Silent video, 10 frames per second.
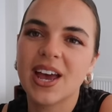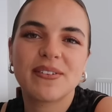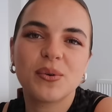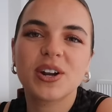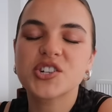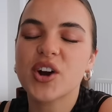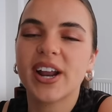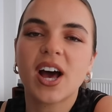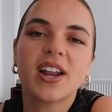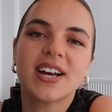But if you want to
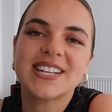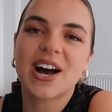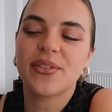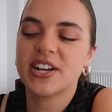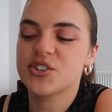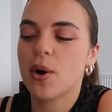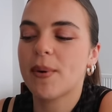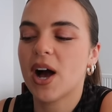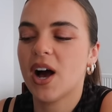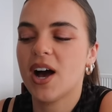try and hunt her down, then
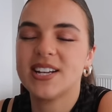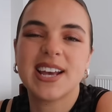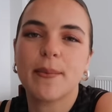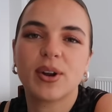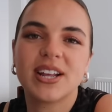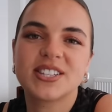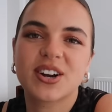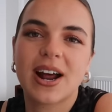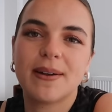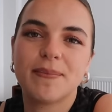drop her a DM on
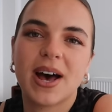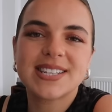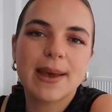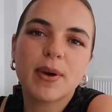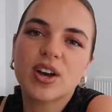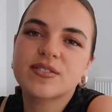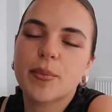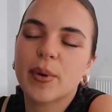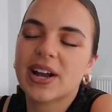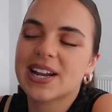Instagram. The same goes
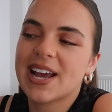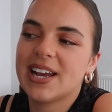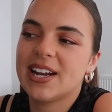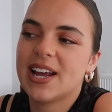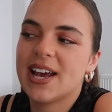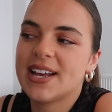for Brick Lane.